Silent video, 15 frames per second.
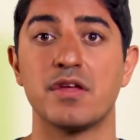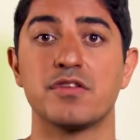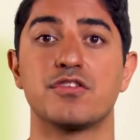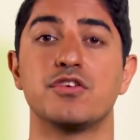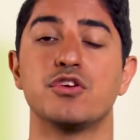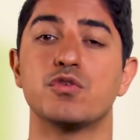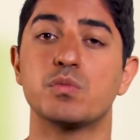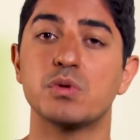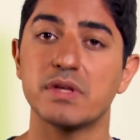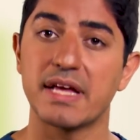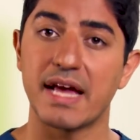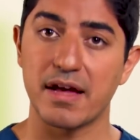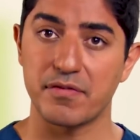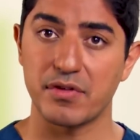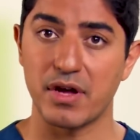So you really
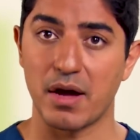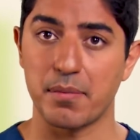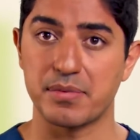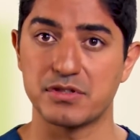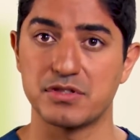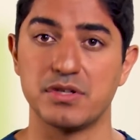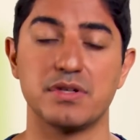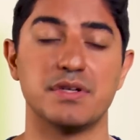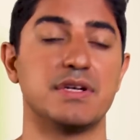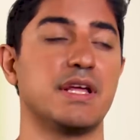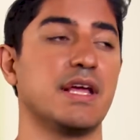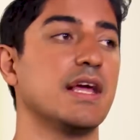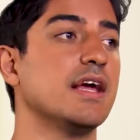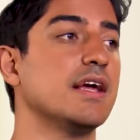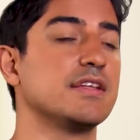have the
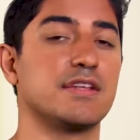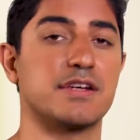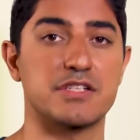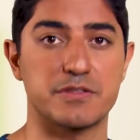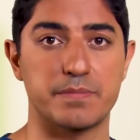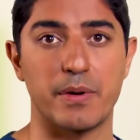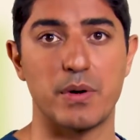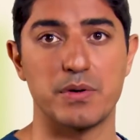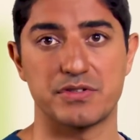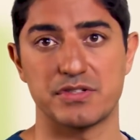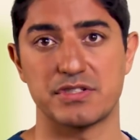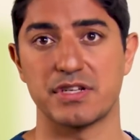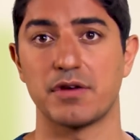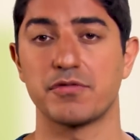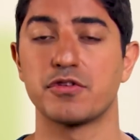opportunity to expose
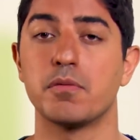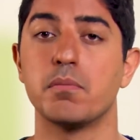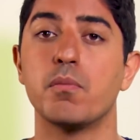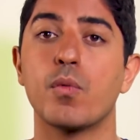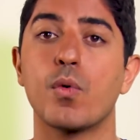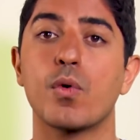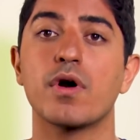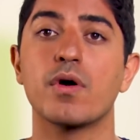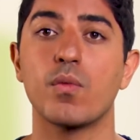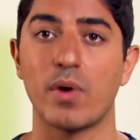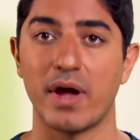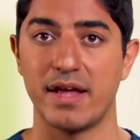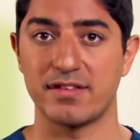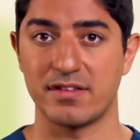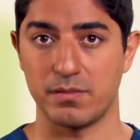yourself to more
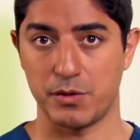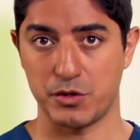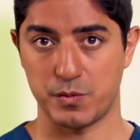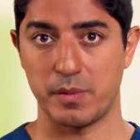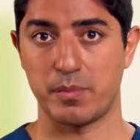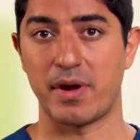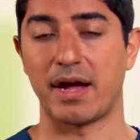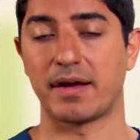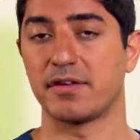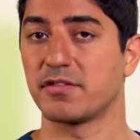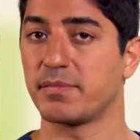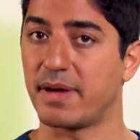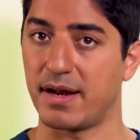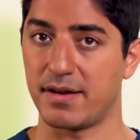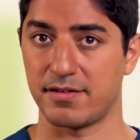ways in which we practice
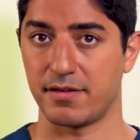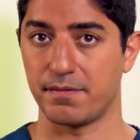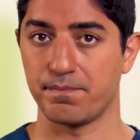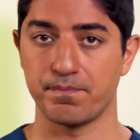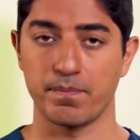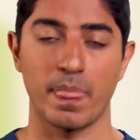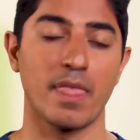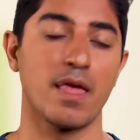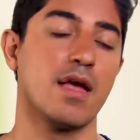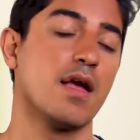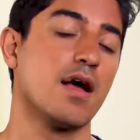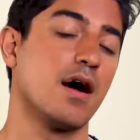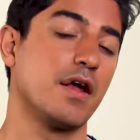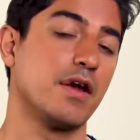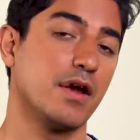medicine.
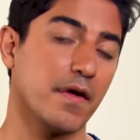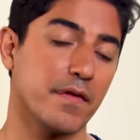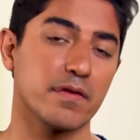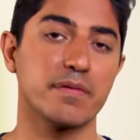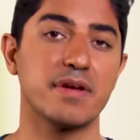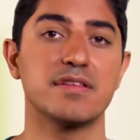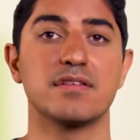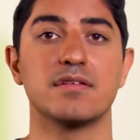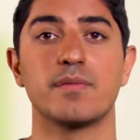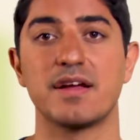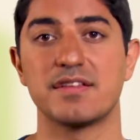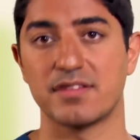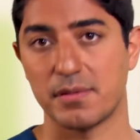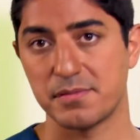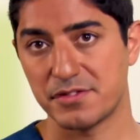Another reason why
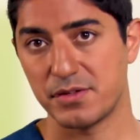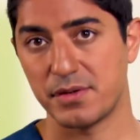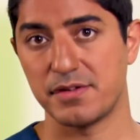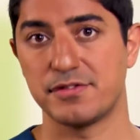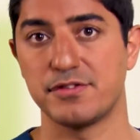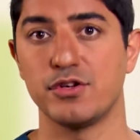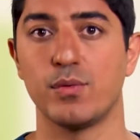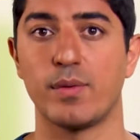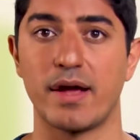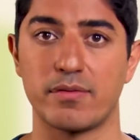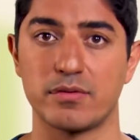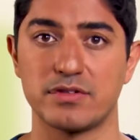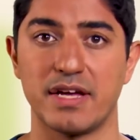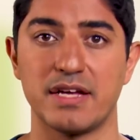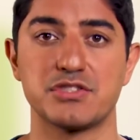some students do wave
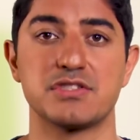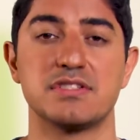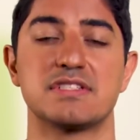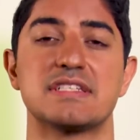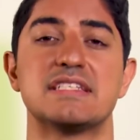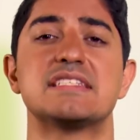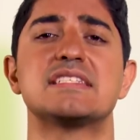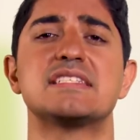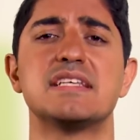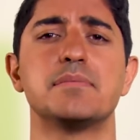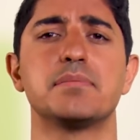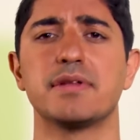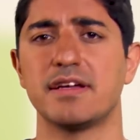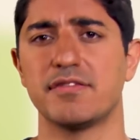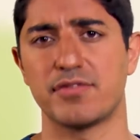rotations is
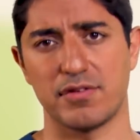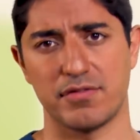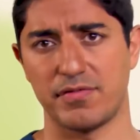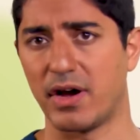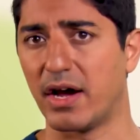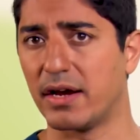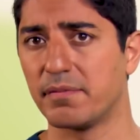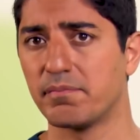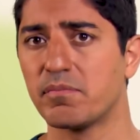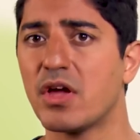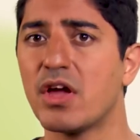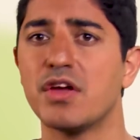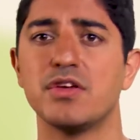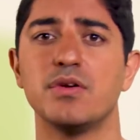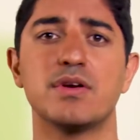simply for fun.
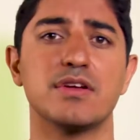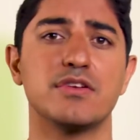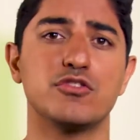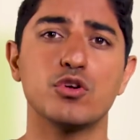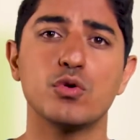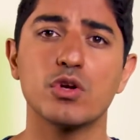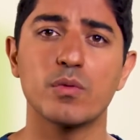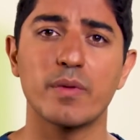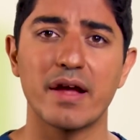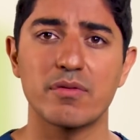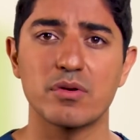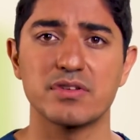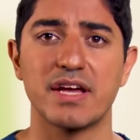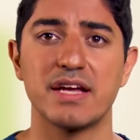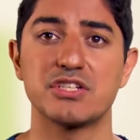You can do a wave
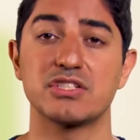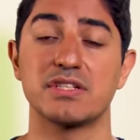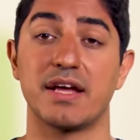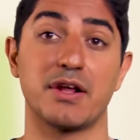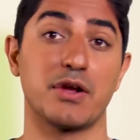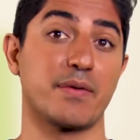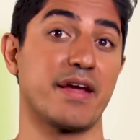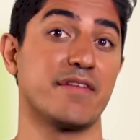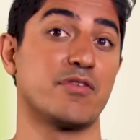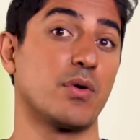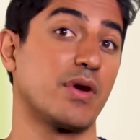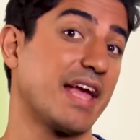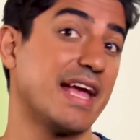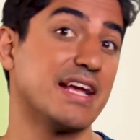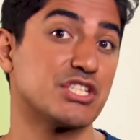rotation at a great
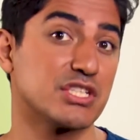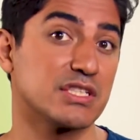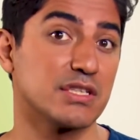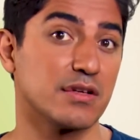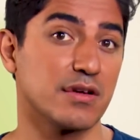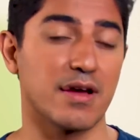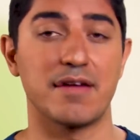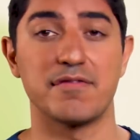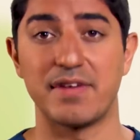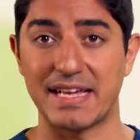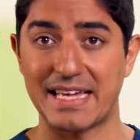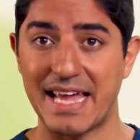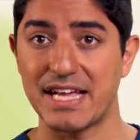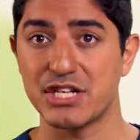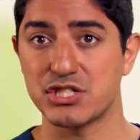
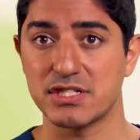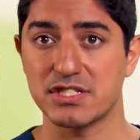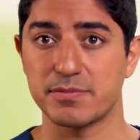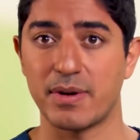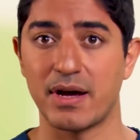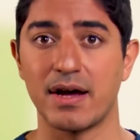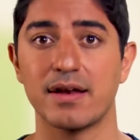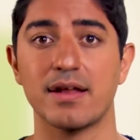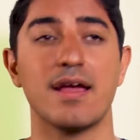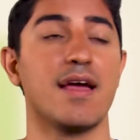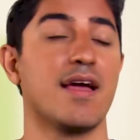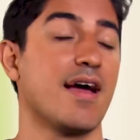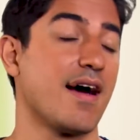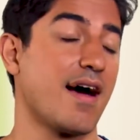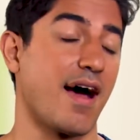vacation spot.
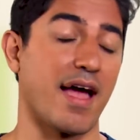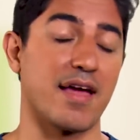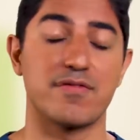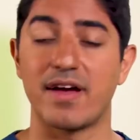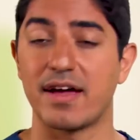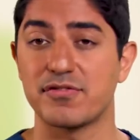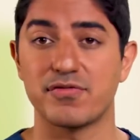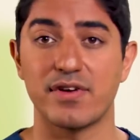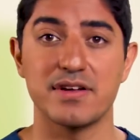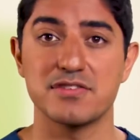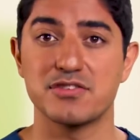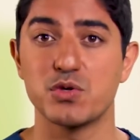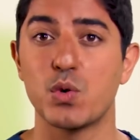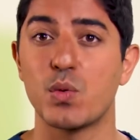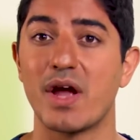I've had friends
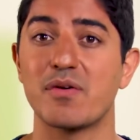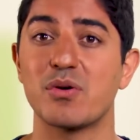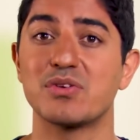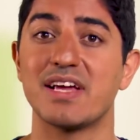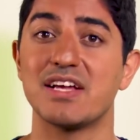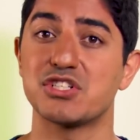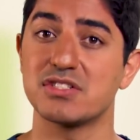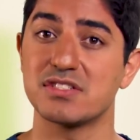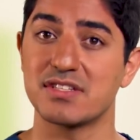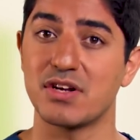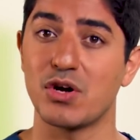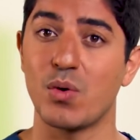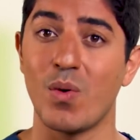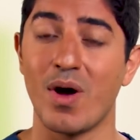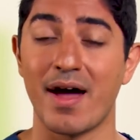do wave rotations in
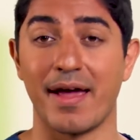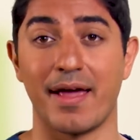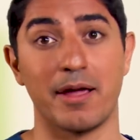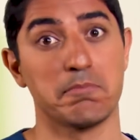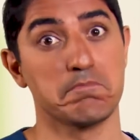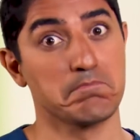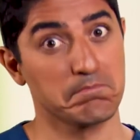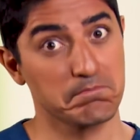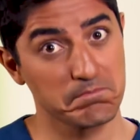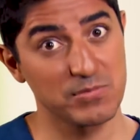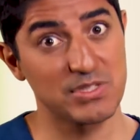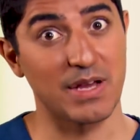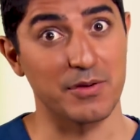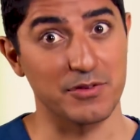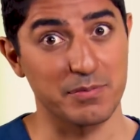Hawaii.
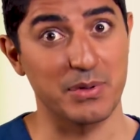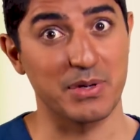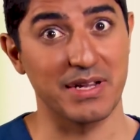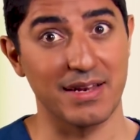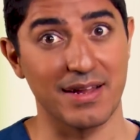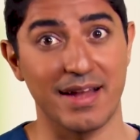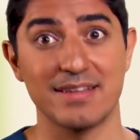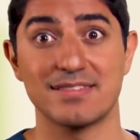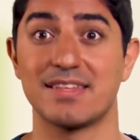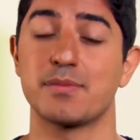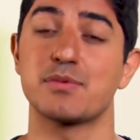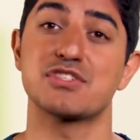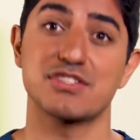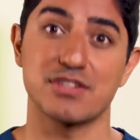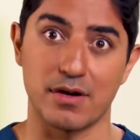Sounds pretty nice. They
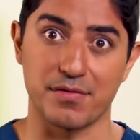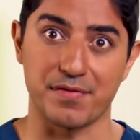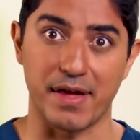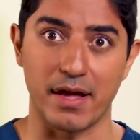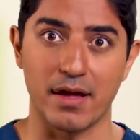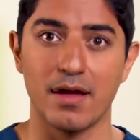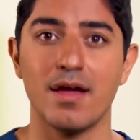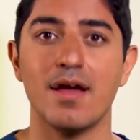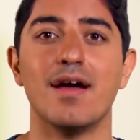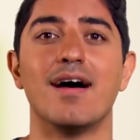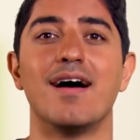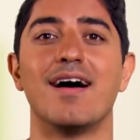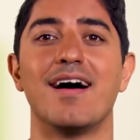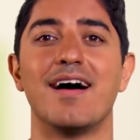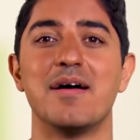were surfing.
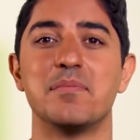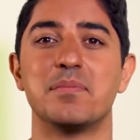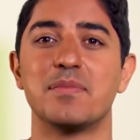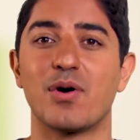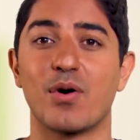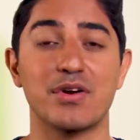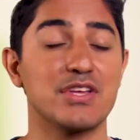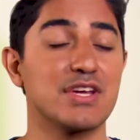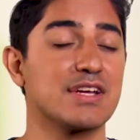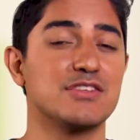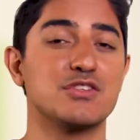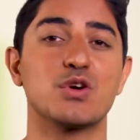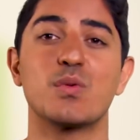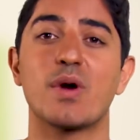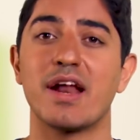Or you can
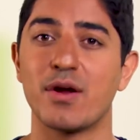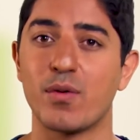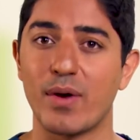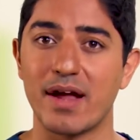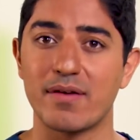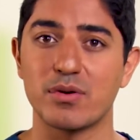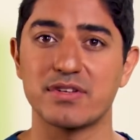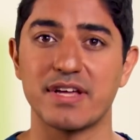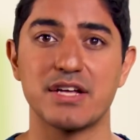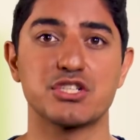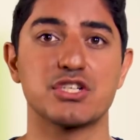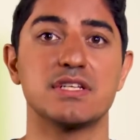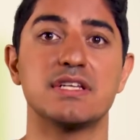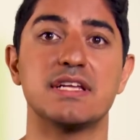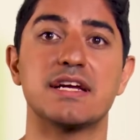do an away
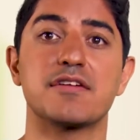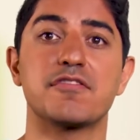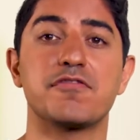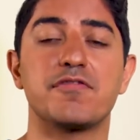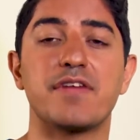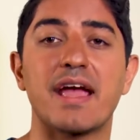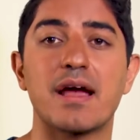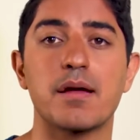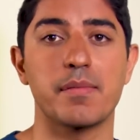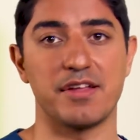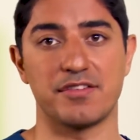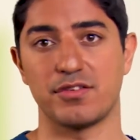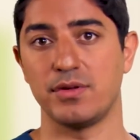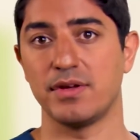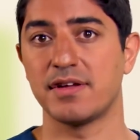rotation near family
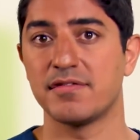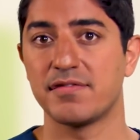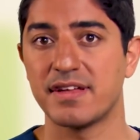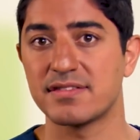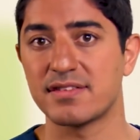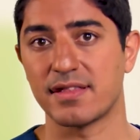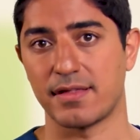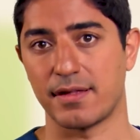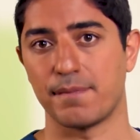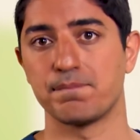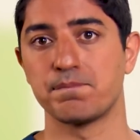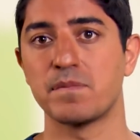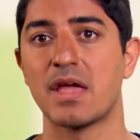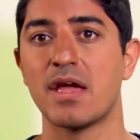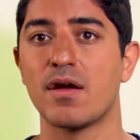so you can visit them,
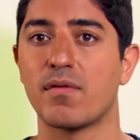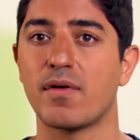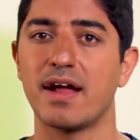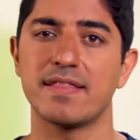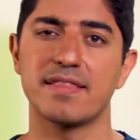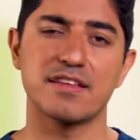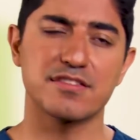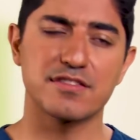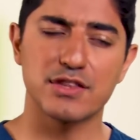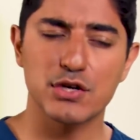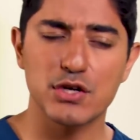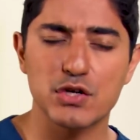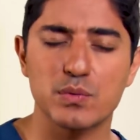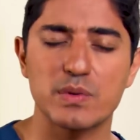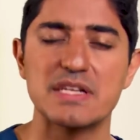right? This
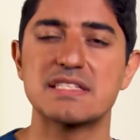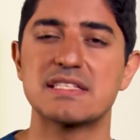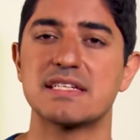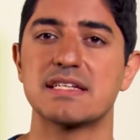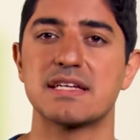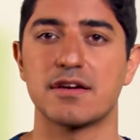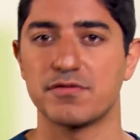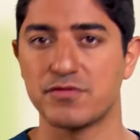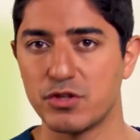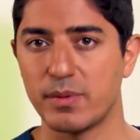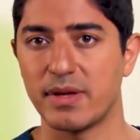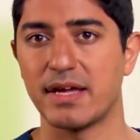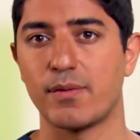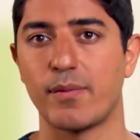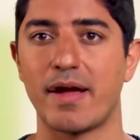third reason of
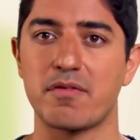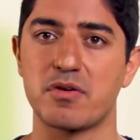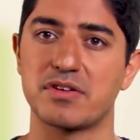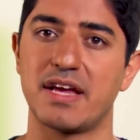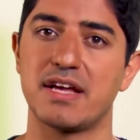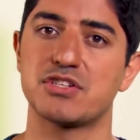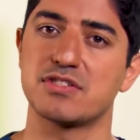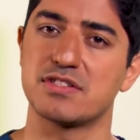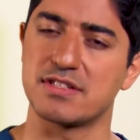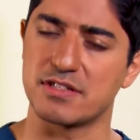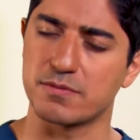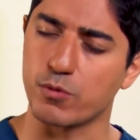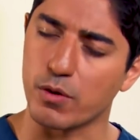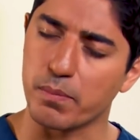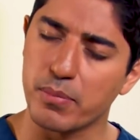doing away rotations is
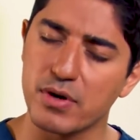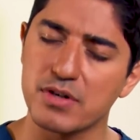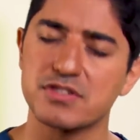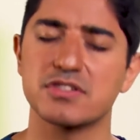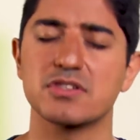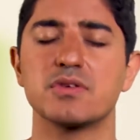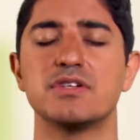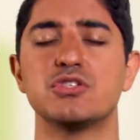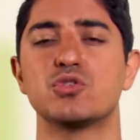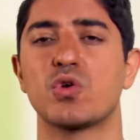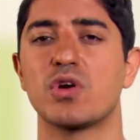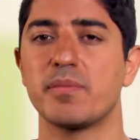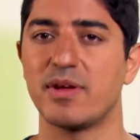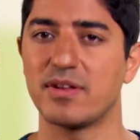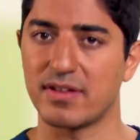more personal
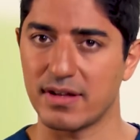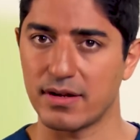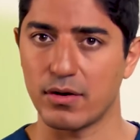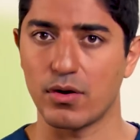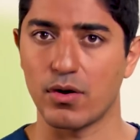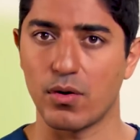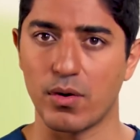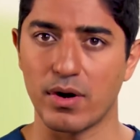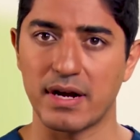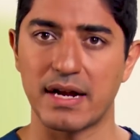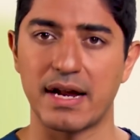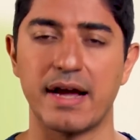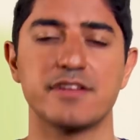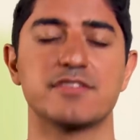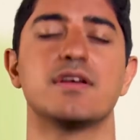enjoyment and
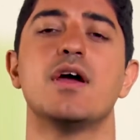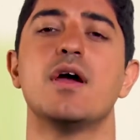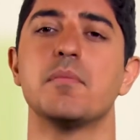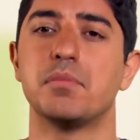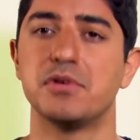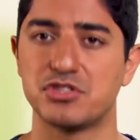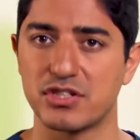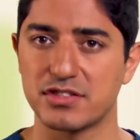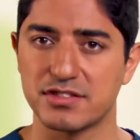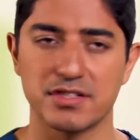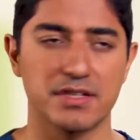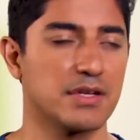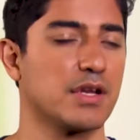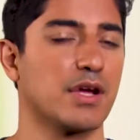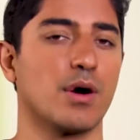organized, but just so
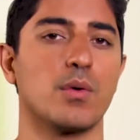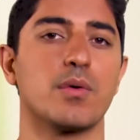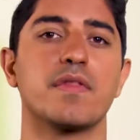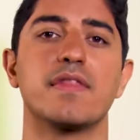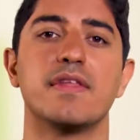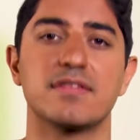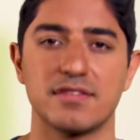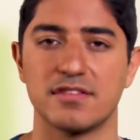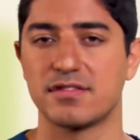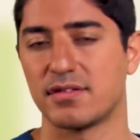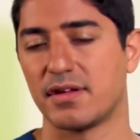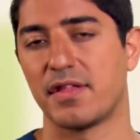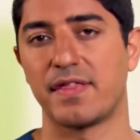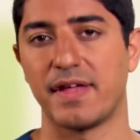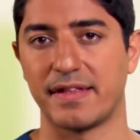you know, this is
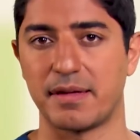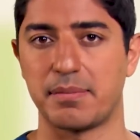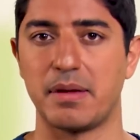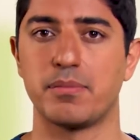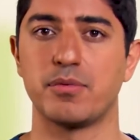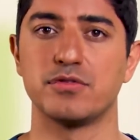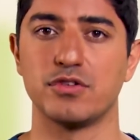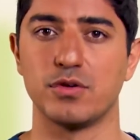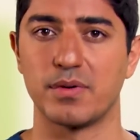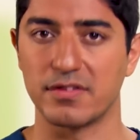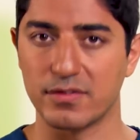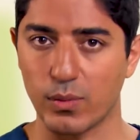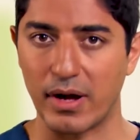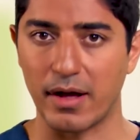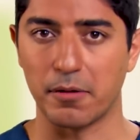a thing that people do as
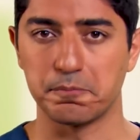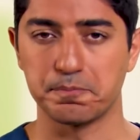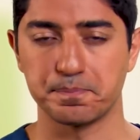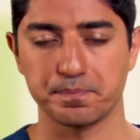well.